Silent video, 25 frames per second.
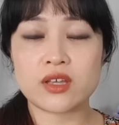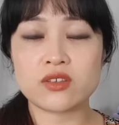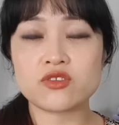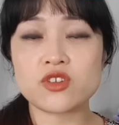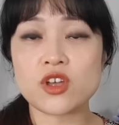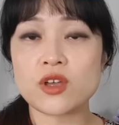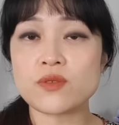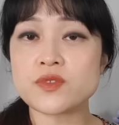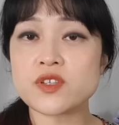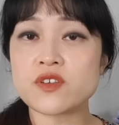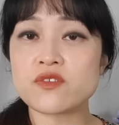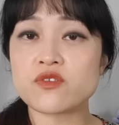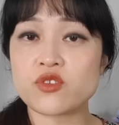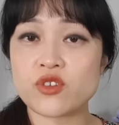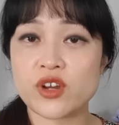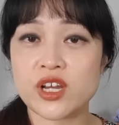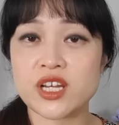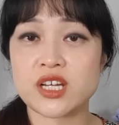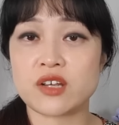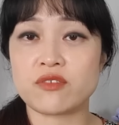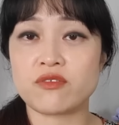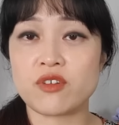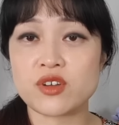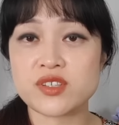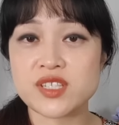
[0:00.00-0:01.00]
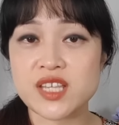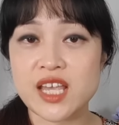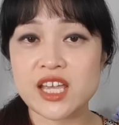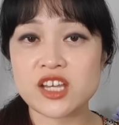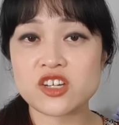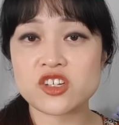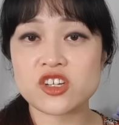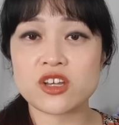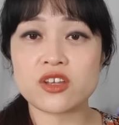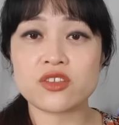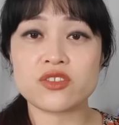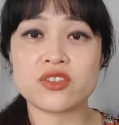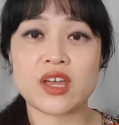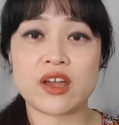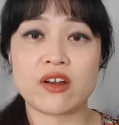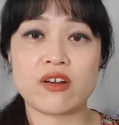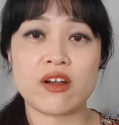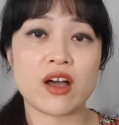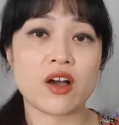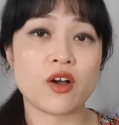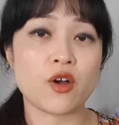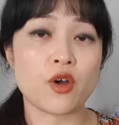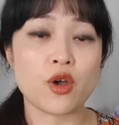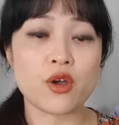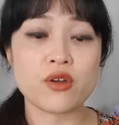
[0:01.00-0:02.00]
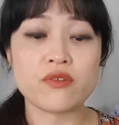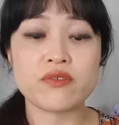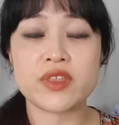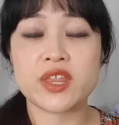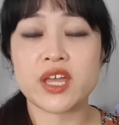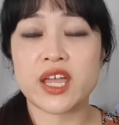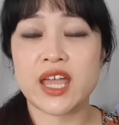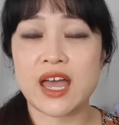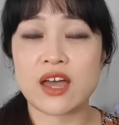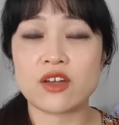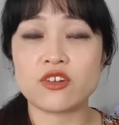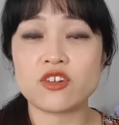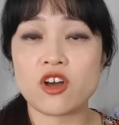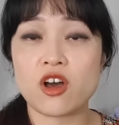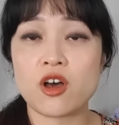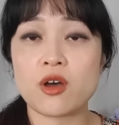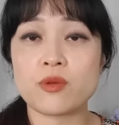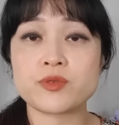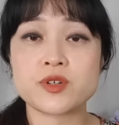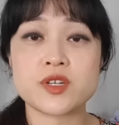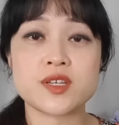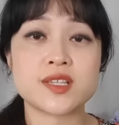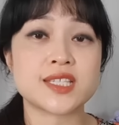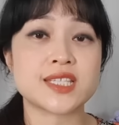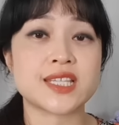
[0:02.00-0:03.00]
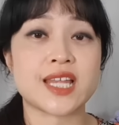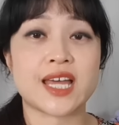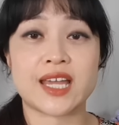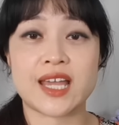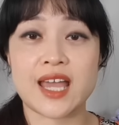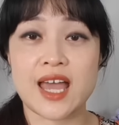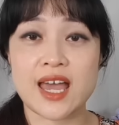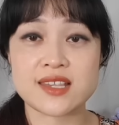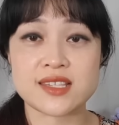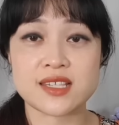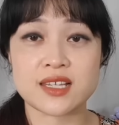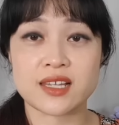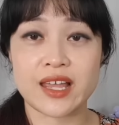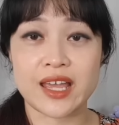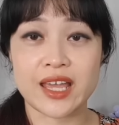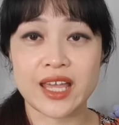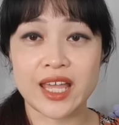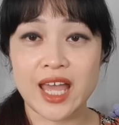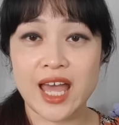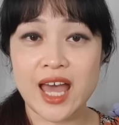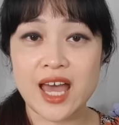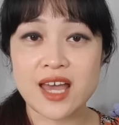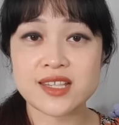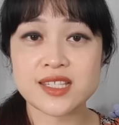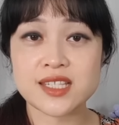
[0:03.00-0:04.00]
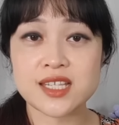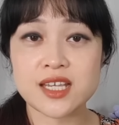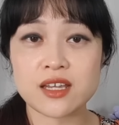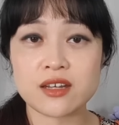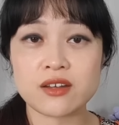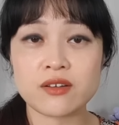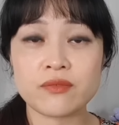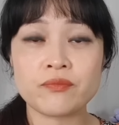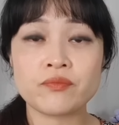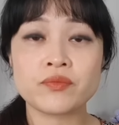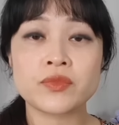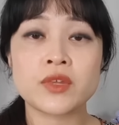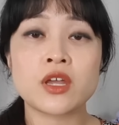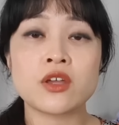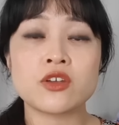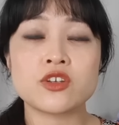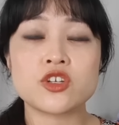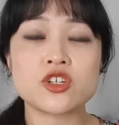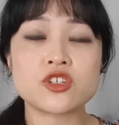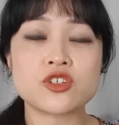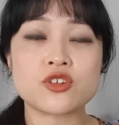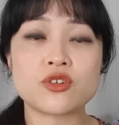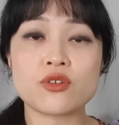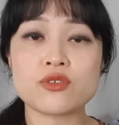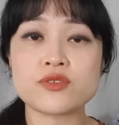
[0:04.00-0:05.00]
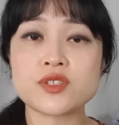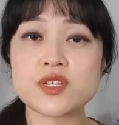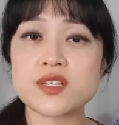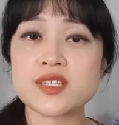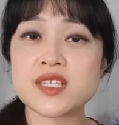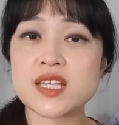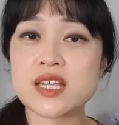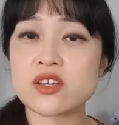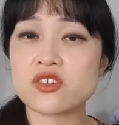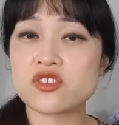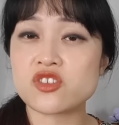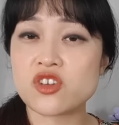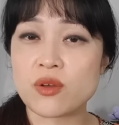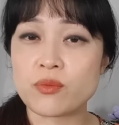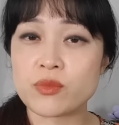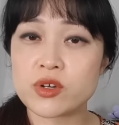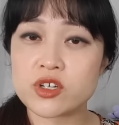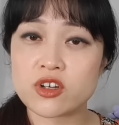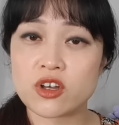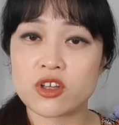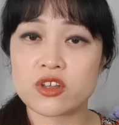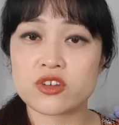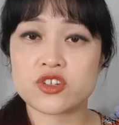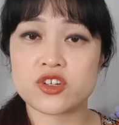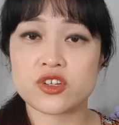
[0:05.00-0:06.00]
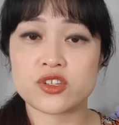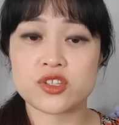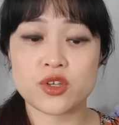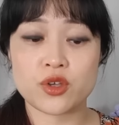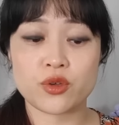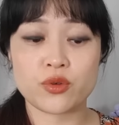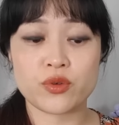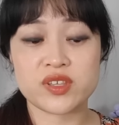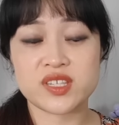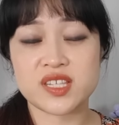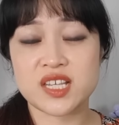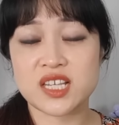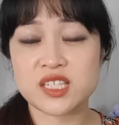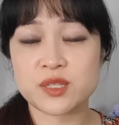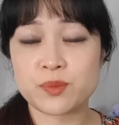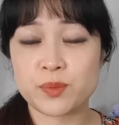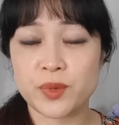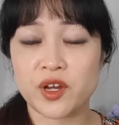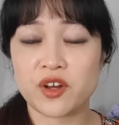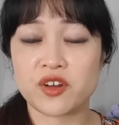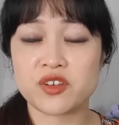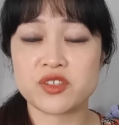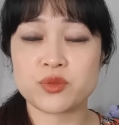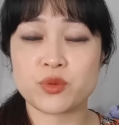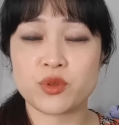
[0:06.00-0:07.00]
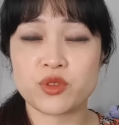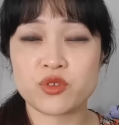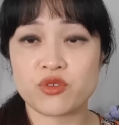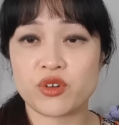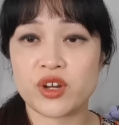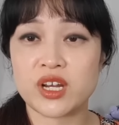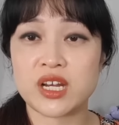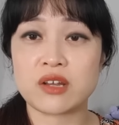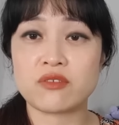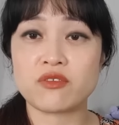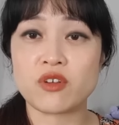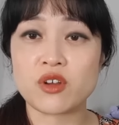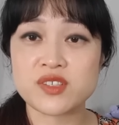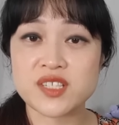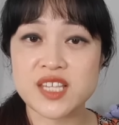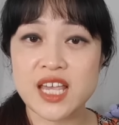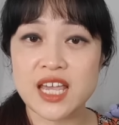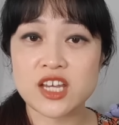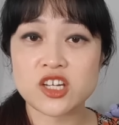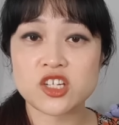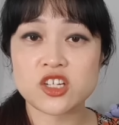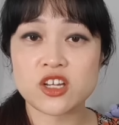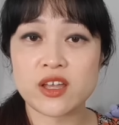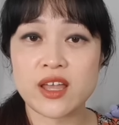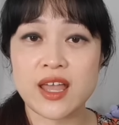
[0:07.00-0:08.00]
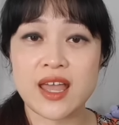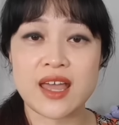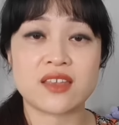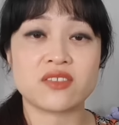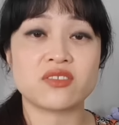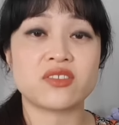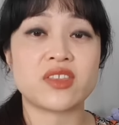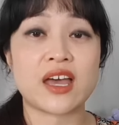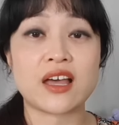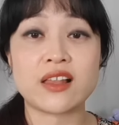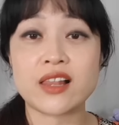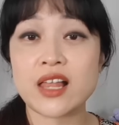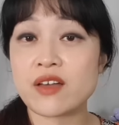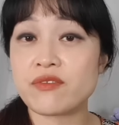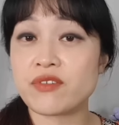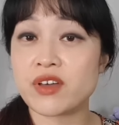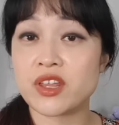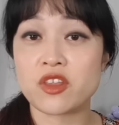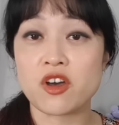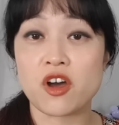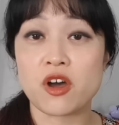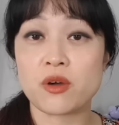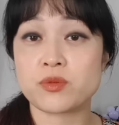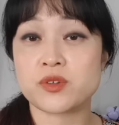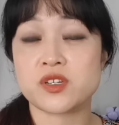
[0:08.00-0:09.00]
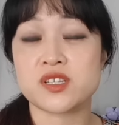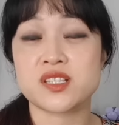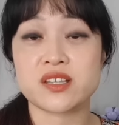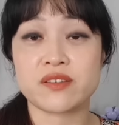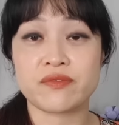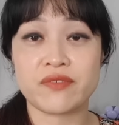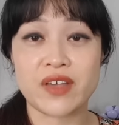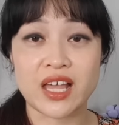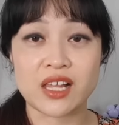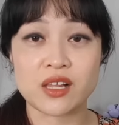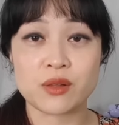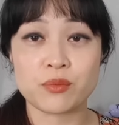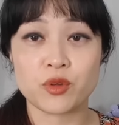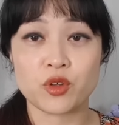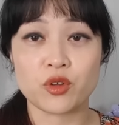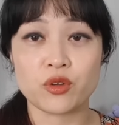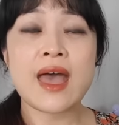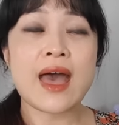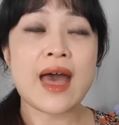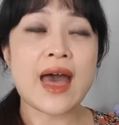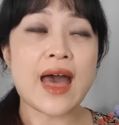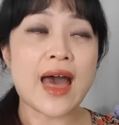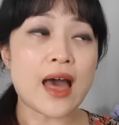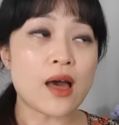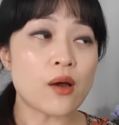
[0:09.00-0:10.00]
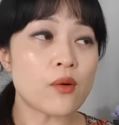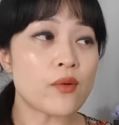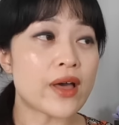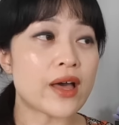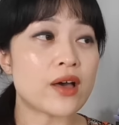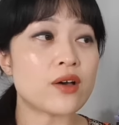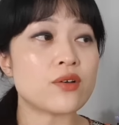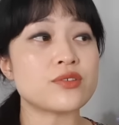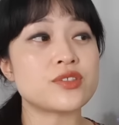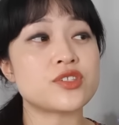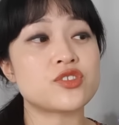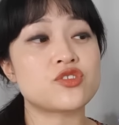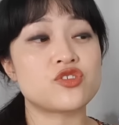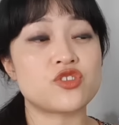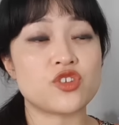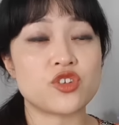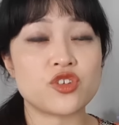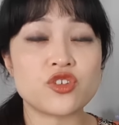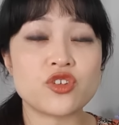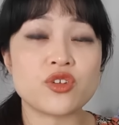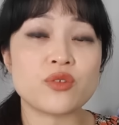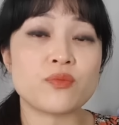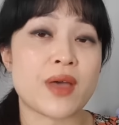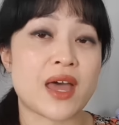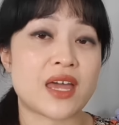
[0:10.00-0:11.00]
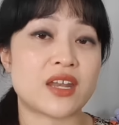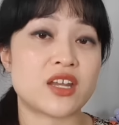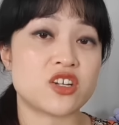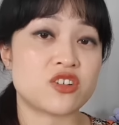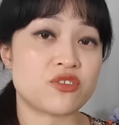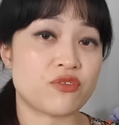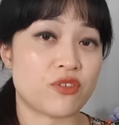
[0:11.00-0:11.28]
terms of treating rosacea, there are over-the-counter options like azelaic acid. You should also see a dermatologist who is experienced with treating rosacea, and they'll have other options available. How else do you manage